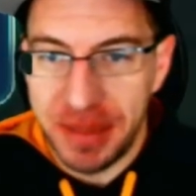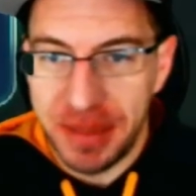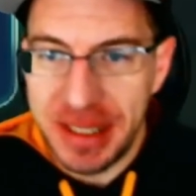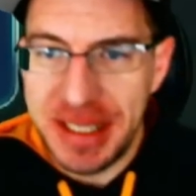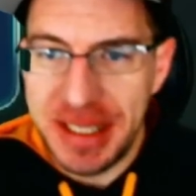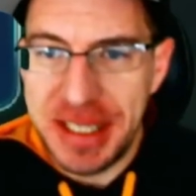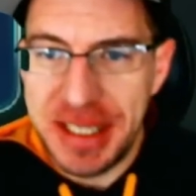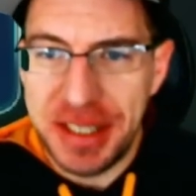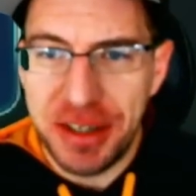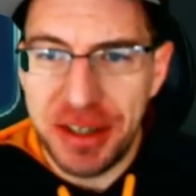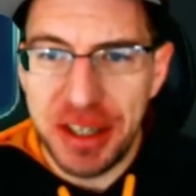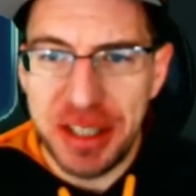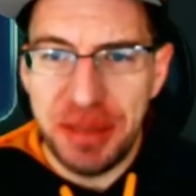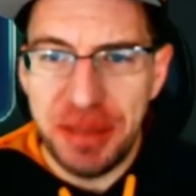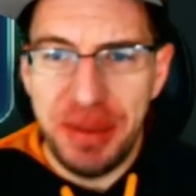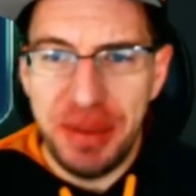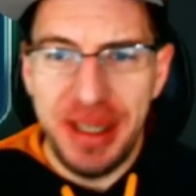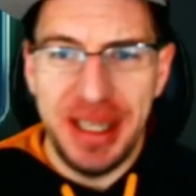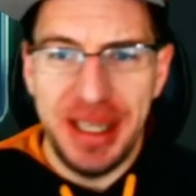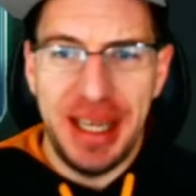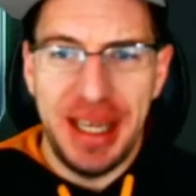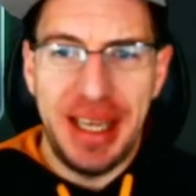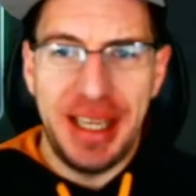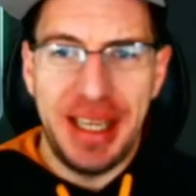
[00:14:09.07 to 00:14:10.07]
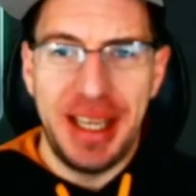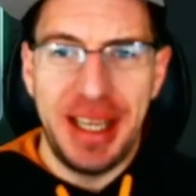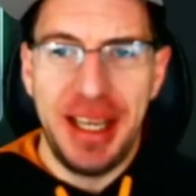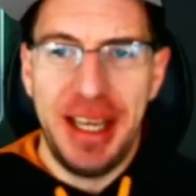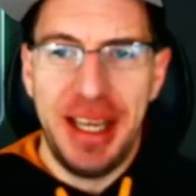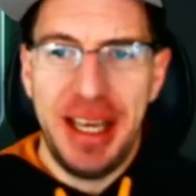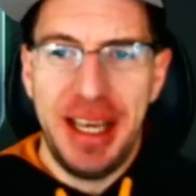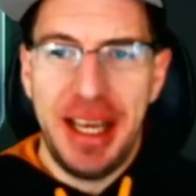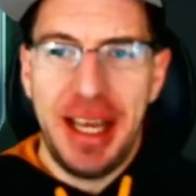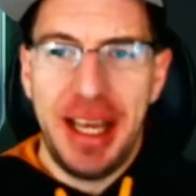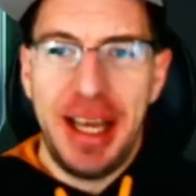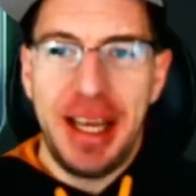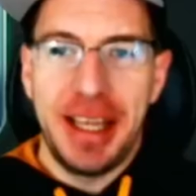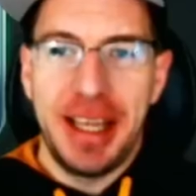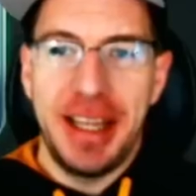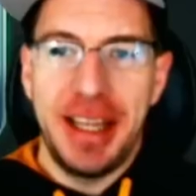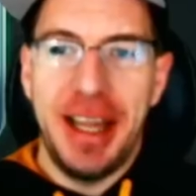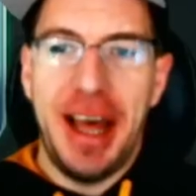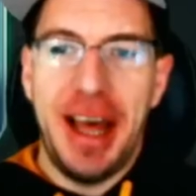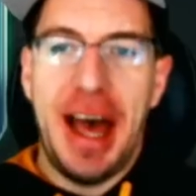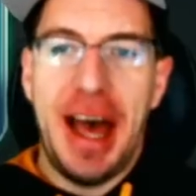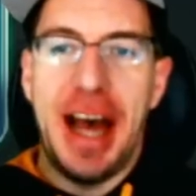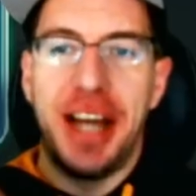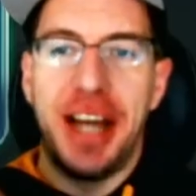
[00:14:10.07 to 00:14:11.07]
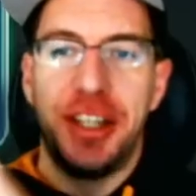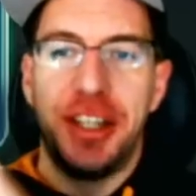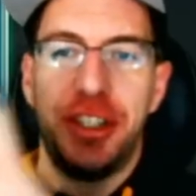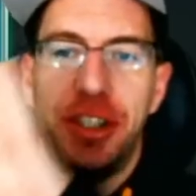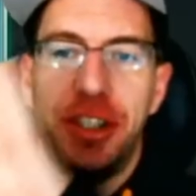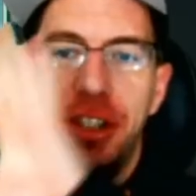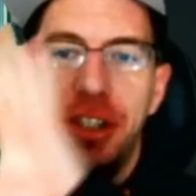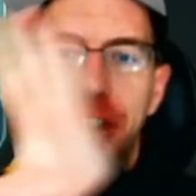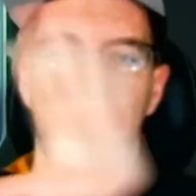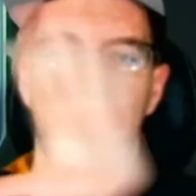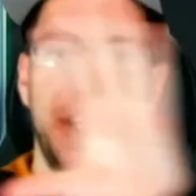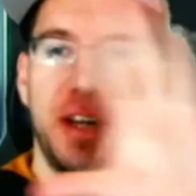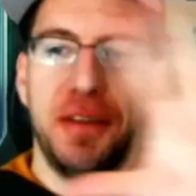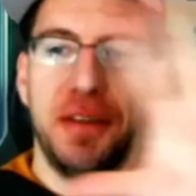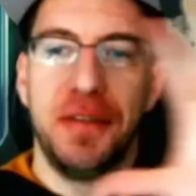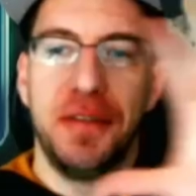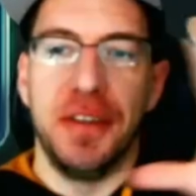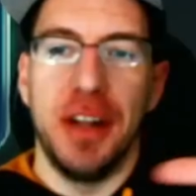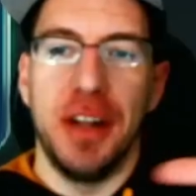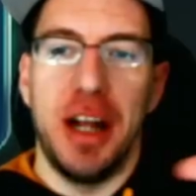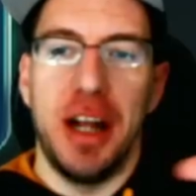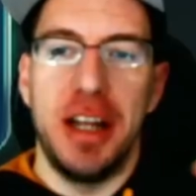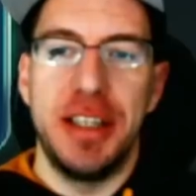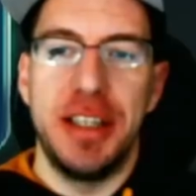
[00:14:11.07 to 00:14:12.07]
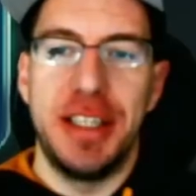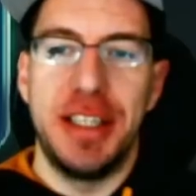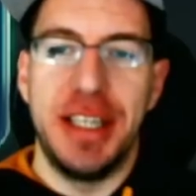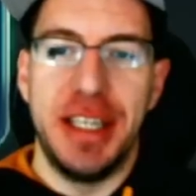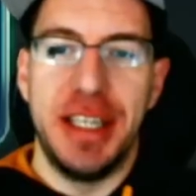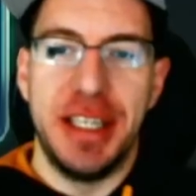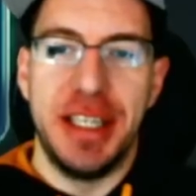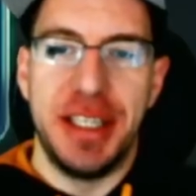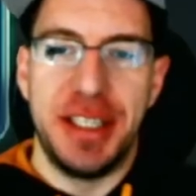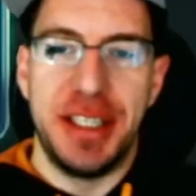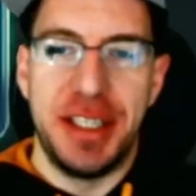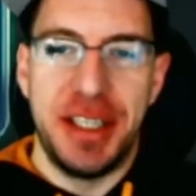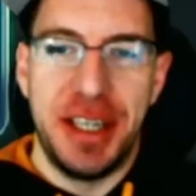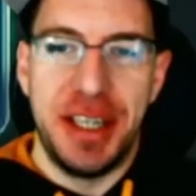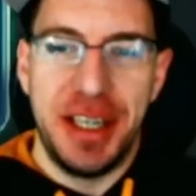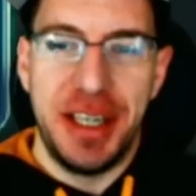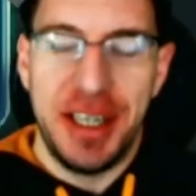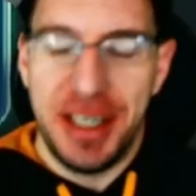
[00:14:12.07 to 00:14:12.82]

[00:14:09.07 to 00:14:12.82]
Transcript: This is going to be like clash of losses.